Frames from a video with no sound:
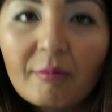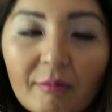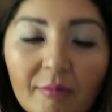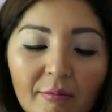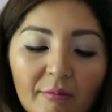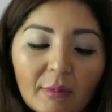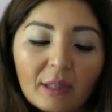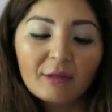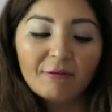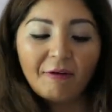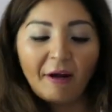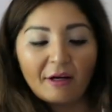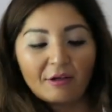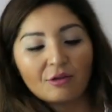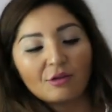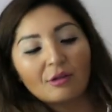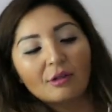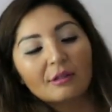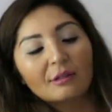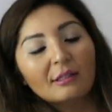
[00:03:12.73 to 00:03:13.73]

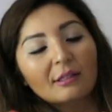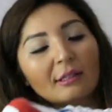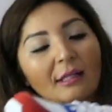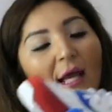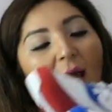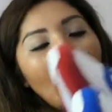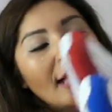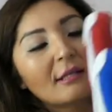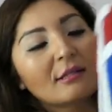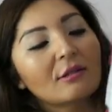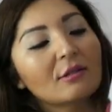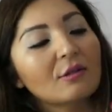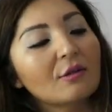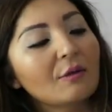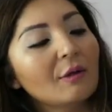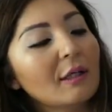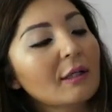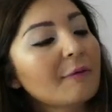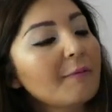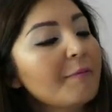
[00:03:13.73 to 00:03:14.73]
manufacturer, that adds to
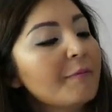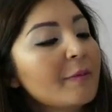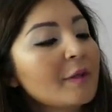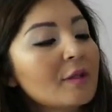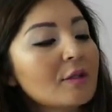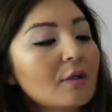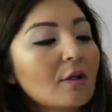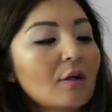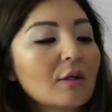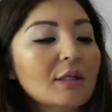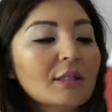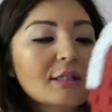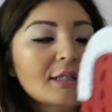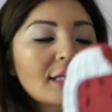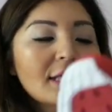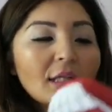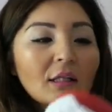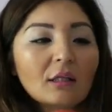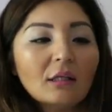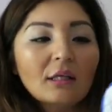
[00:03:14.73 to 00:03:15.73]
it. So let's
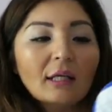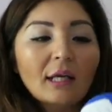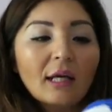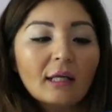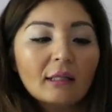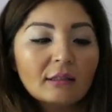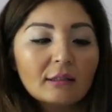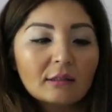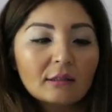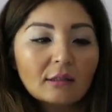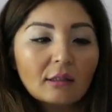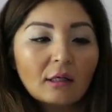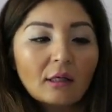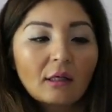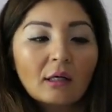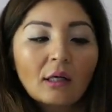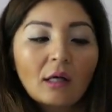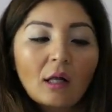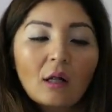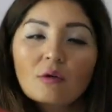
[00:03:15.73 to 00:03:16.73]
take a look at,
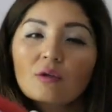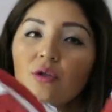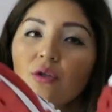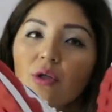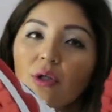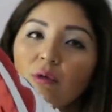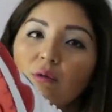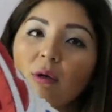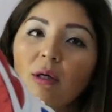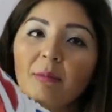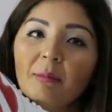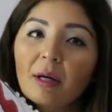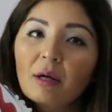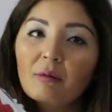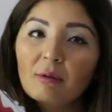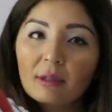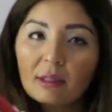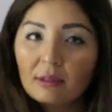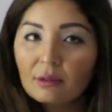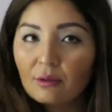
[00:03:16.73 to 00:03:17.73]
I'll show you one by
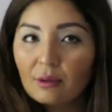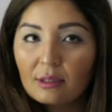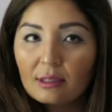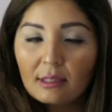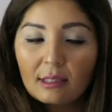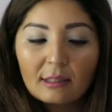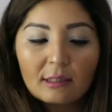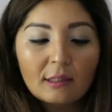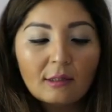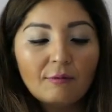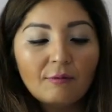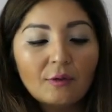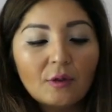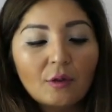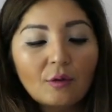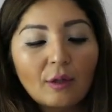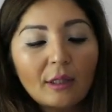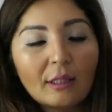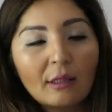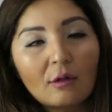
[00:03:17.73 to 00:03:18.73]
one a 360
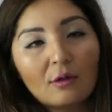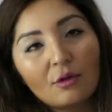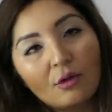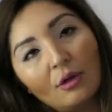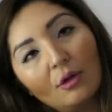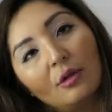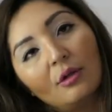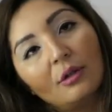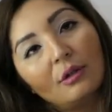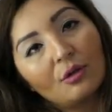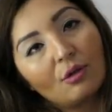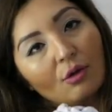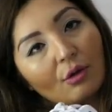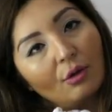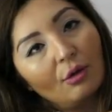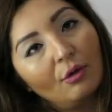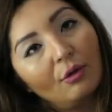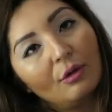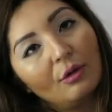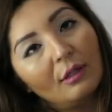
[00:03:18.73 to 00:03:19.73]
view, and I'll show
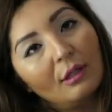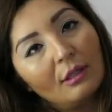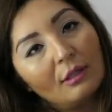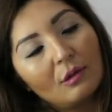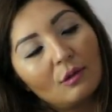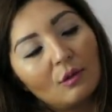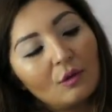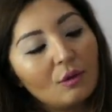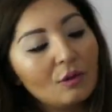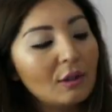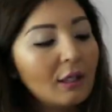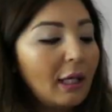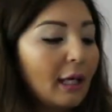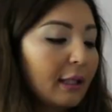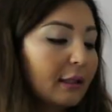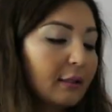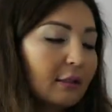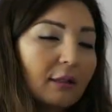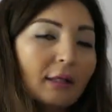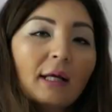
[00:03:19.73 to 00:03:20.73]
you these two
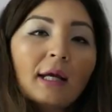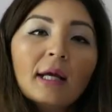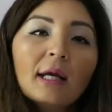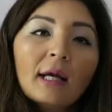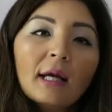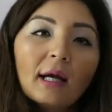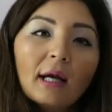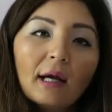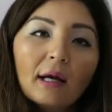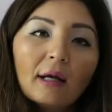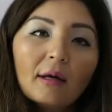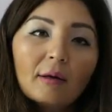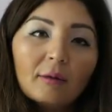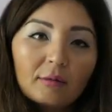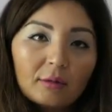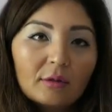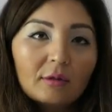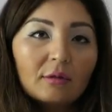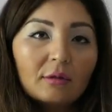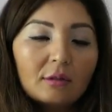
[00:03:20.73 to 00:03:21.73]
together, the
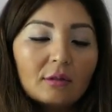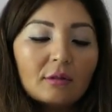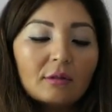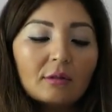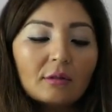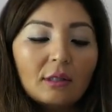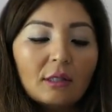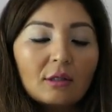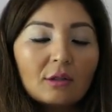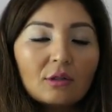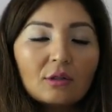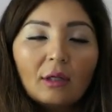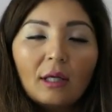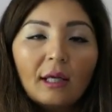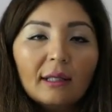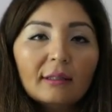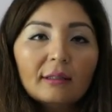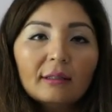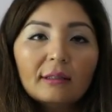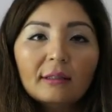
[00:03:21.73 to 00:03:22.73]
sneakers
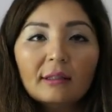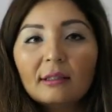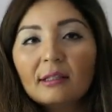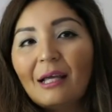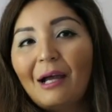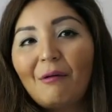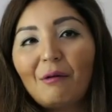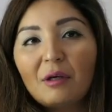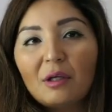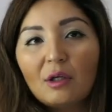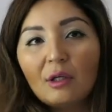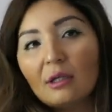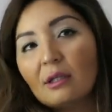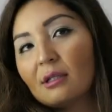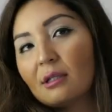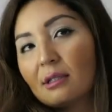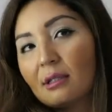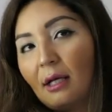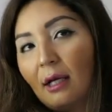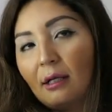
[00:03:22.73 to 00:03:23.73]
together, and then that way you can
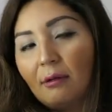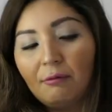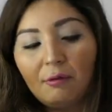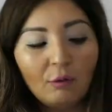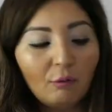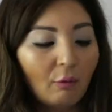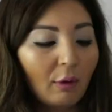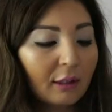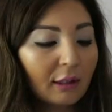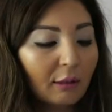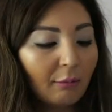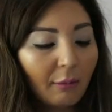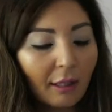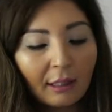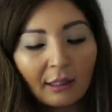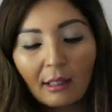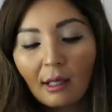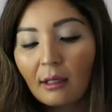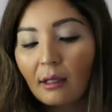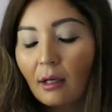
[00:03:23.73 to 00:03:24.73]
decide if you want them
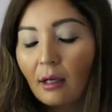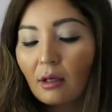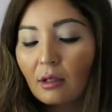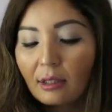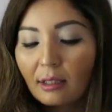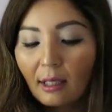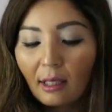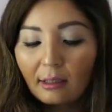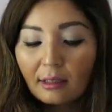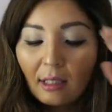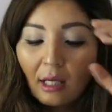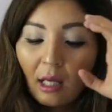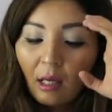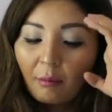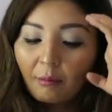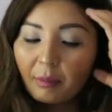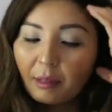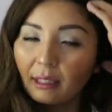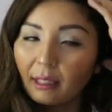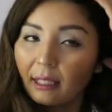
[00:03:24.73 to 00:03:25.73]
or not.
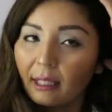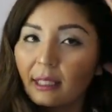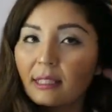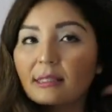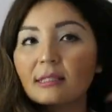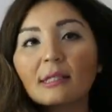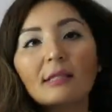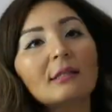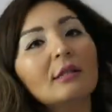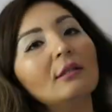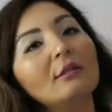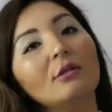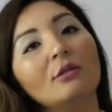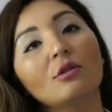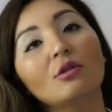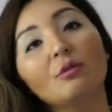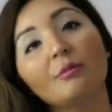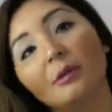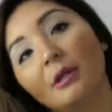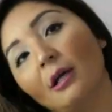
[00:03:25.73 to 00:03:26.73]
But like I said, these are
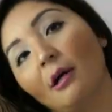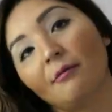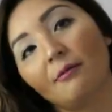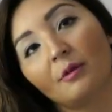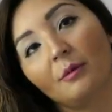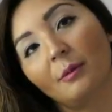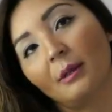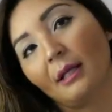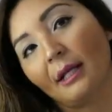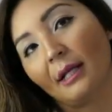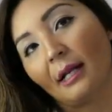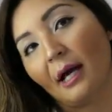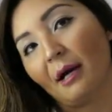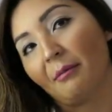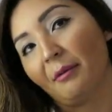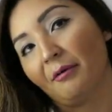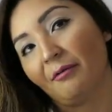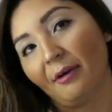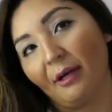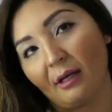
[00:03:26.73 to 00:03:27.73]
super comfortable, and
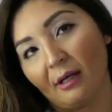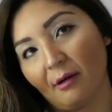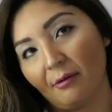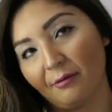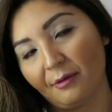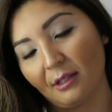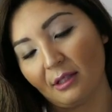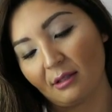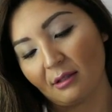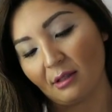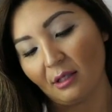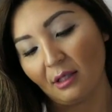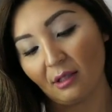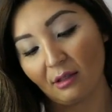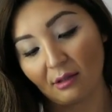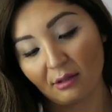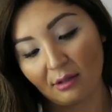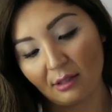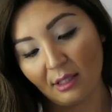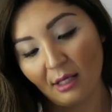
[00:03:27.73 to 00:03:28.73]
I'm a fan of these
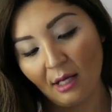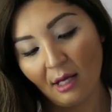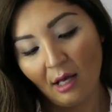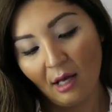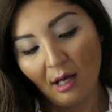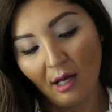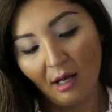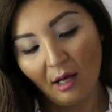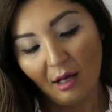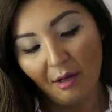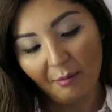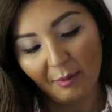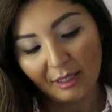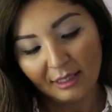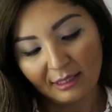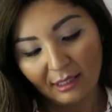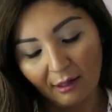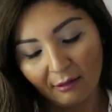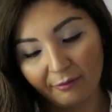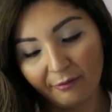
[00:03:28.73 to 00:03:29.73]
sneakers
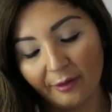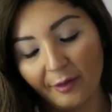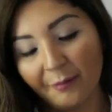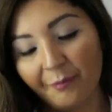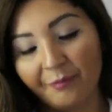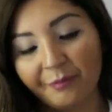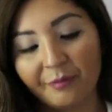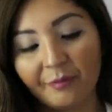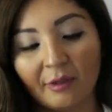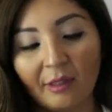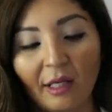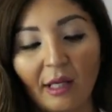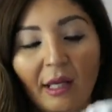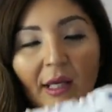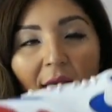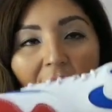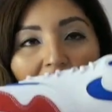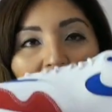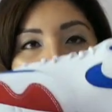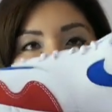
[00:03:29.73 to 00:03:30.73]
myself.
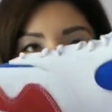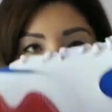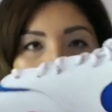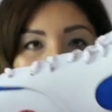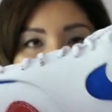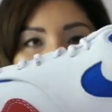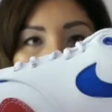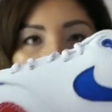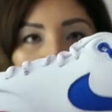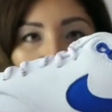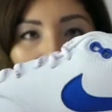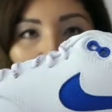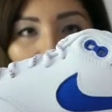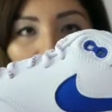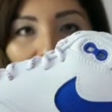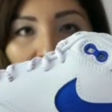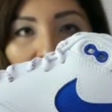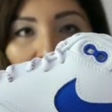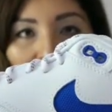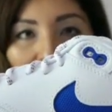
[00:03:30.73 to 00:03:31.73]
And so take
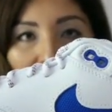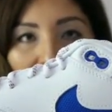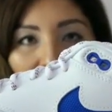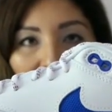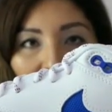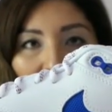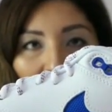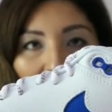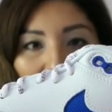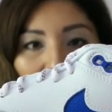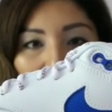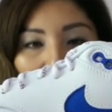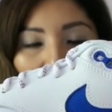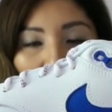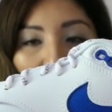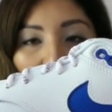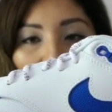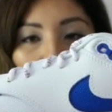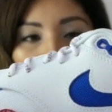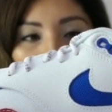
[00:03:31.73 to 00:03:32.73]
a look at the side,
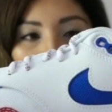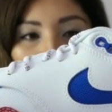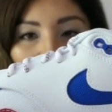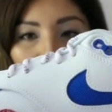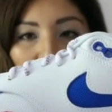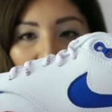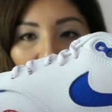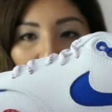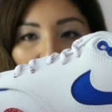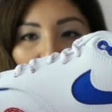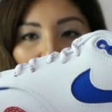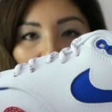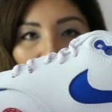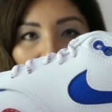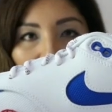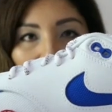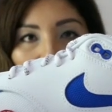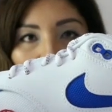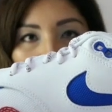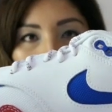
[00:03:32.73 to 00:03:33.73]
and this is the one
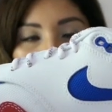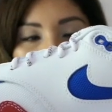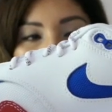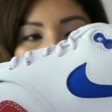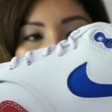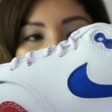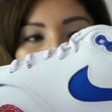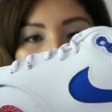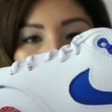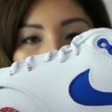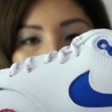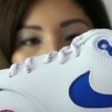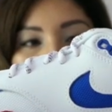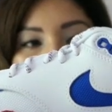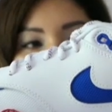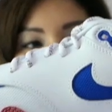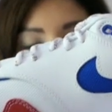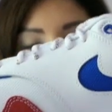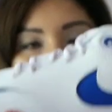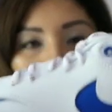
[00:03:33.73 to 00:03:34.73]
for the
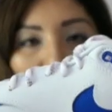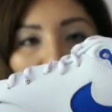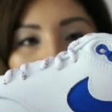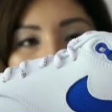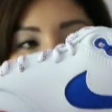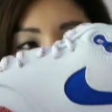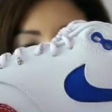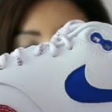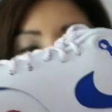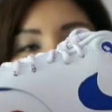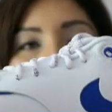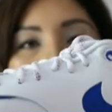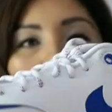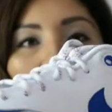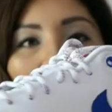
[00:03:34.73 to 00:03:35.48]
right shoe,